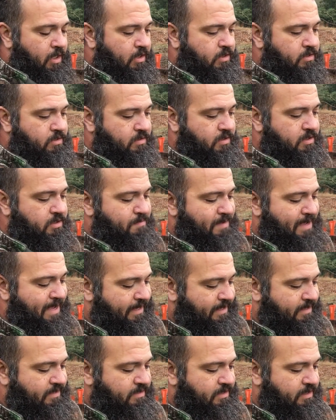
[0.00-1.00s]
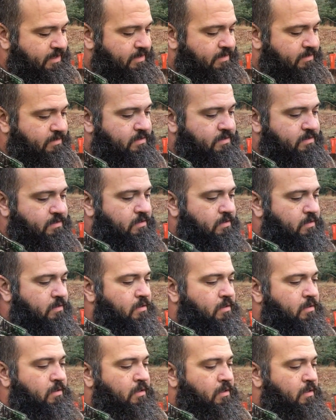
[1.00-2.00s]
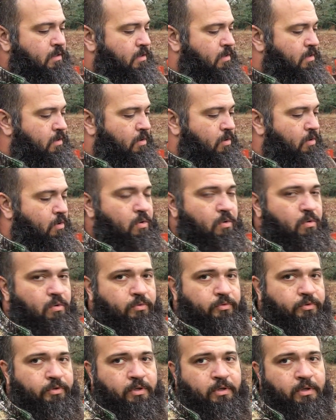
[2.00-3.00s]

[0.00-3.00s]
So these magazines hold